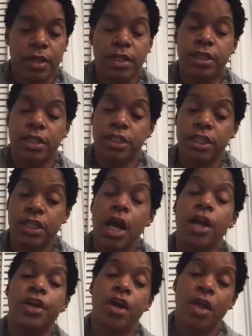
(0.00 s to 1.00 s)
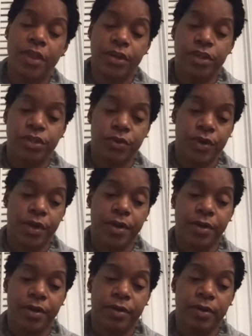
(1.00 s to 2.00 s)
This is another disorder.
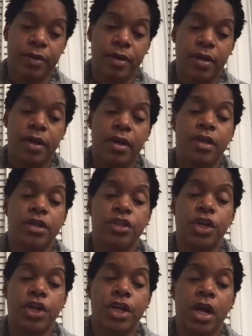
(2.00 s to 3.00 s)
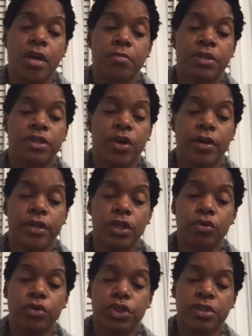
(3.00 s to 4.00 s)
These are non-bizarre
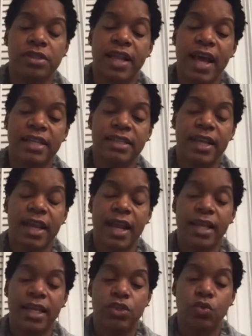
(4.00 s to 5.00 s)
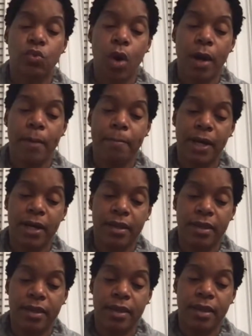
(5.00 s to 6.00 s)
delusions lasting at least 1
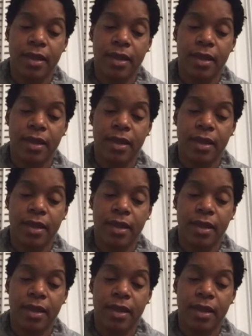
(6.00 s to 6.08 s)
month.